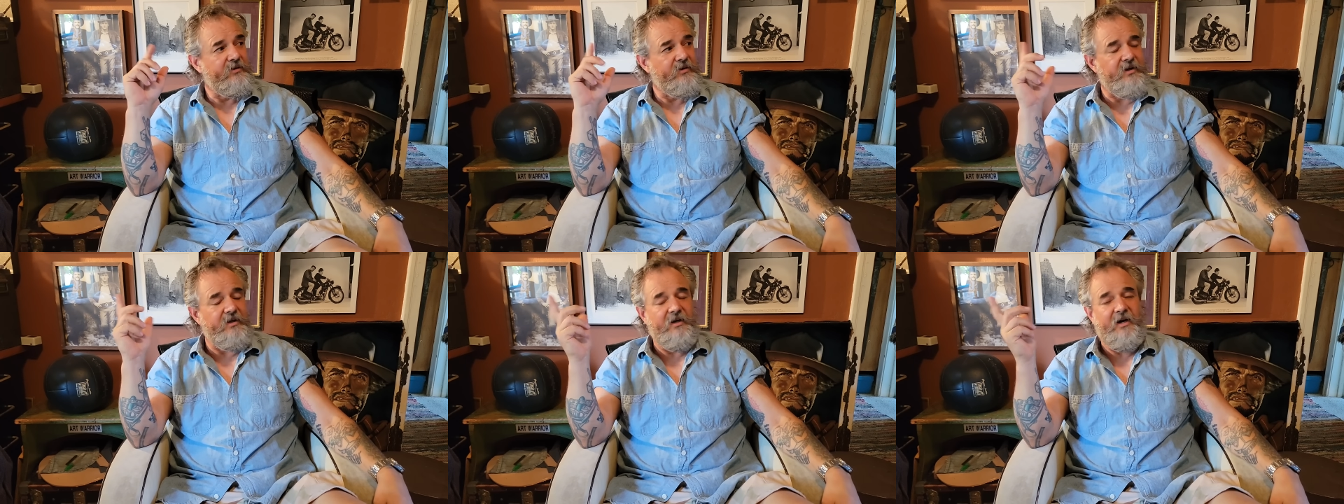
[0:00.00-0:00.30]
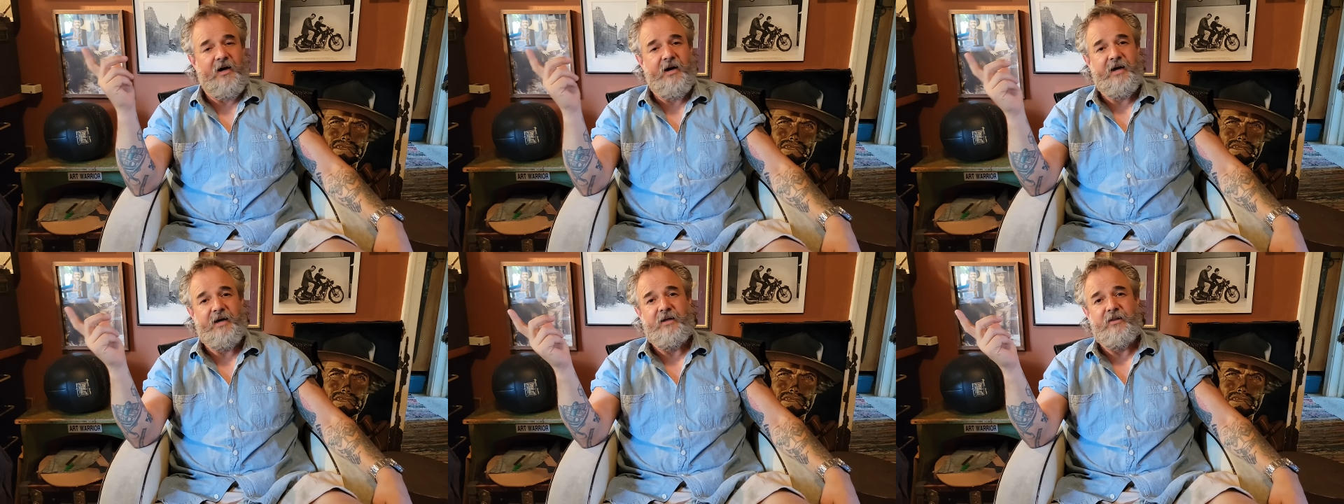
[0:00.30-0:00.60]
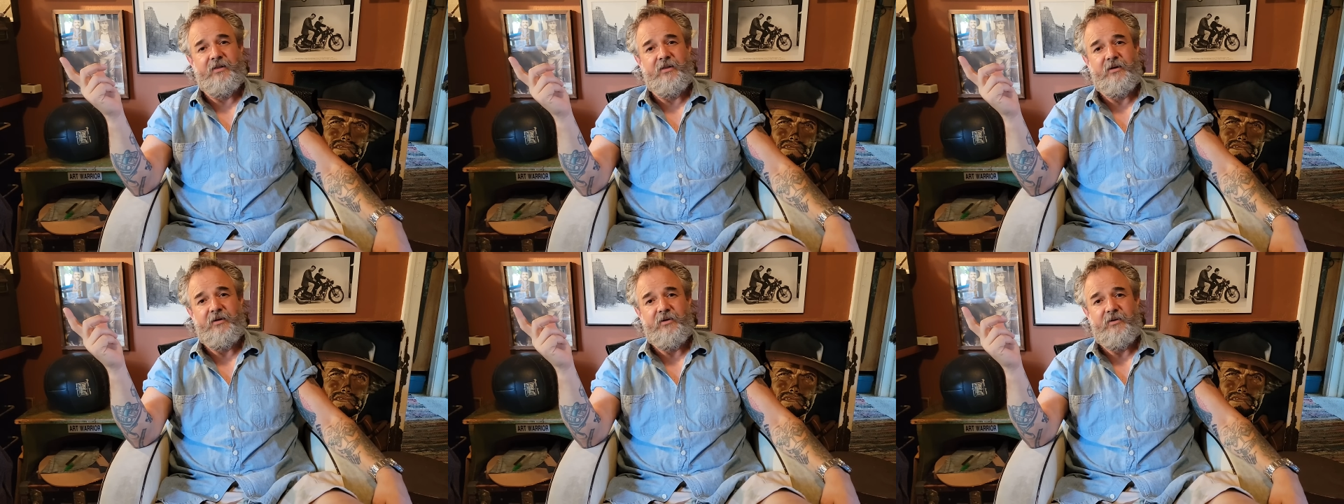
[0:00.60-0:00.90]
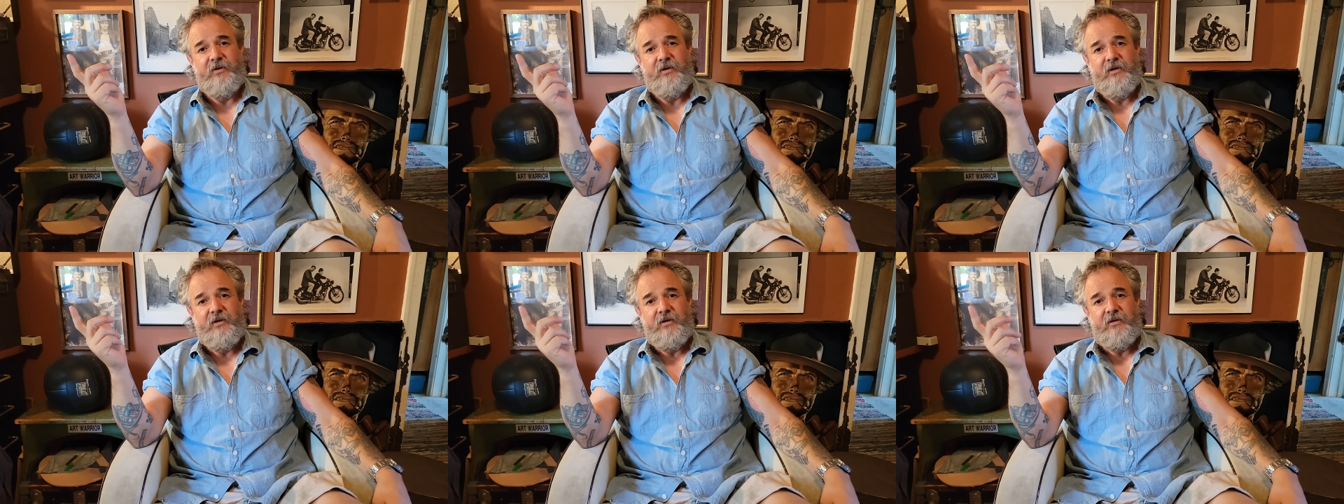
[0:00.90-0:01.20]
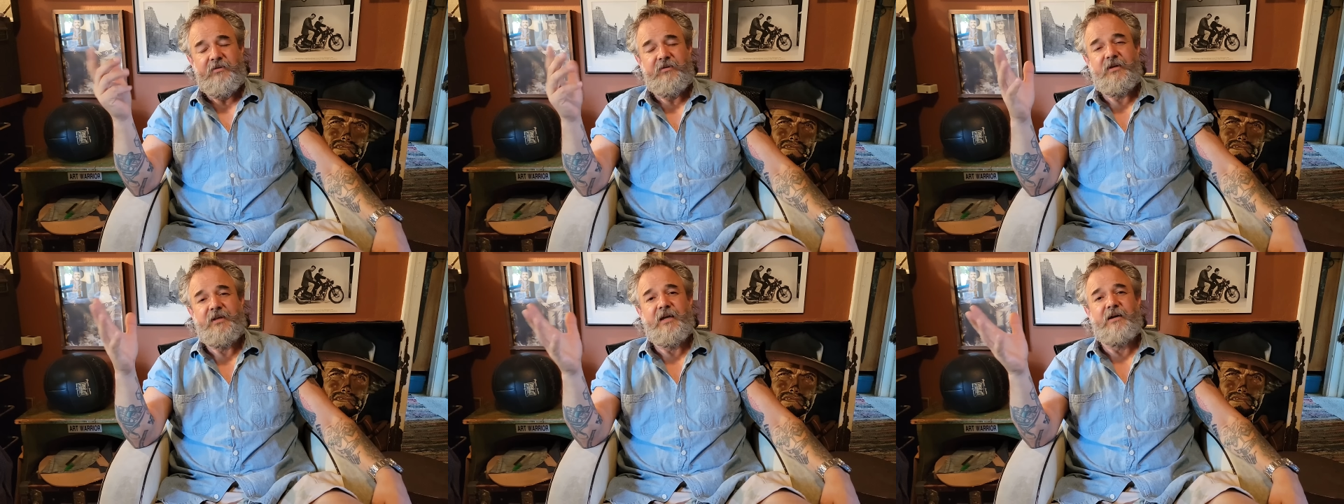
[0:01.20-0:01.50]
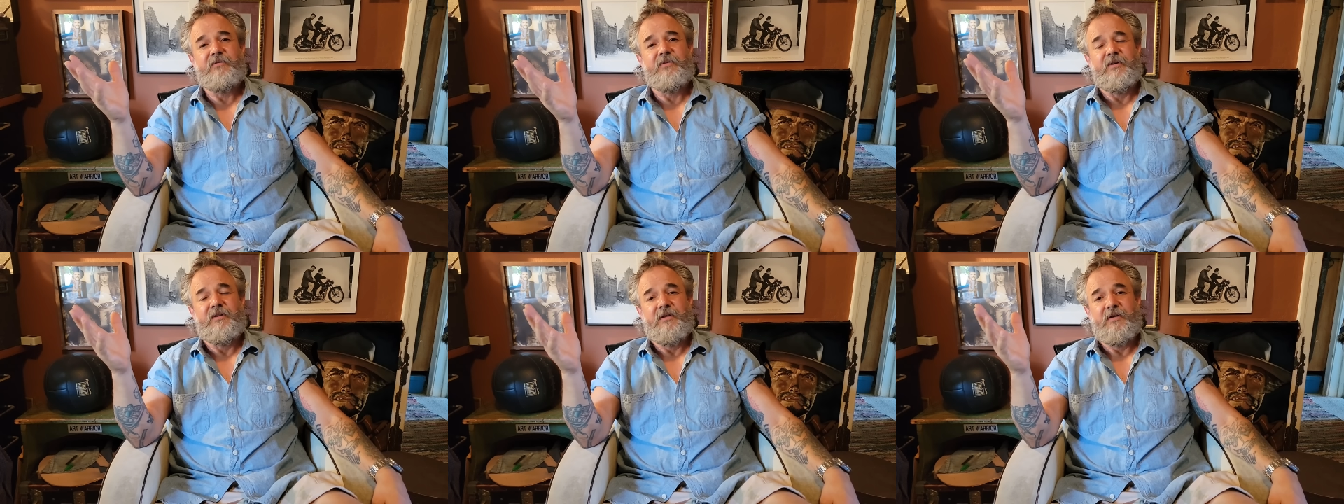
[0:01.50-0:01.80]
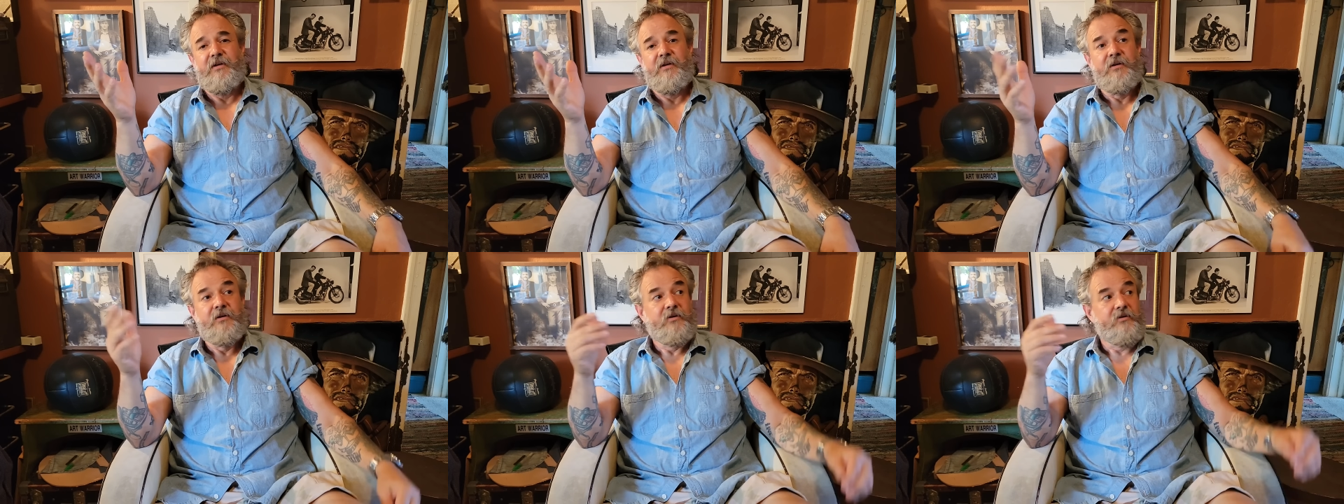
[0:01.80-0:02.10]
looking high and low. Did
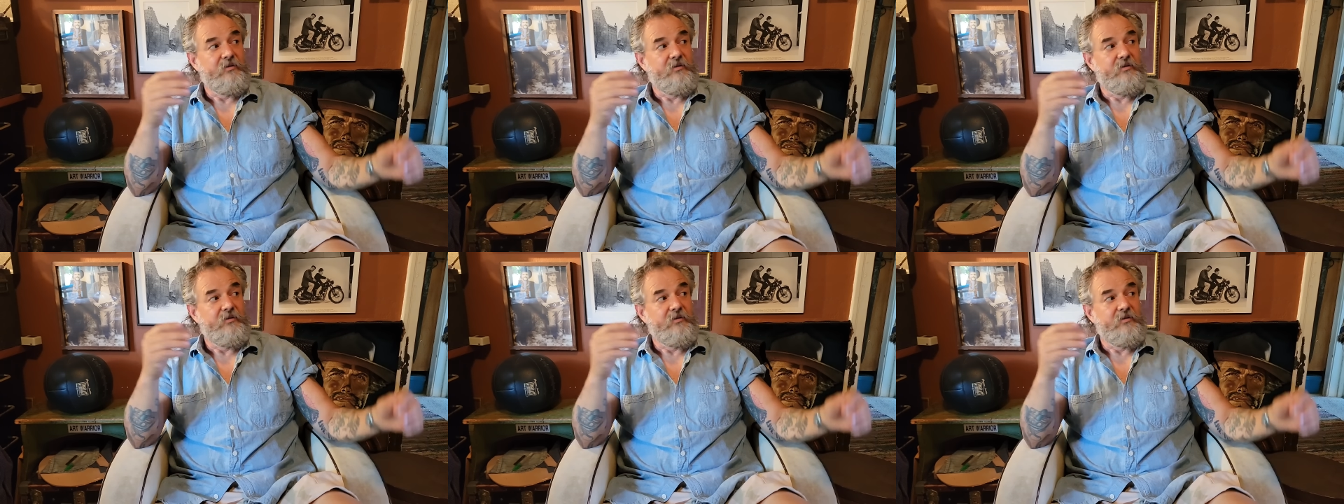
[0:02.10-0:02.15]
everything.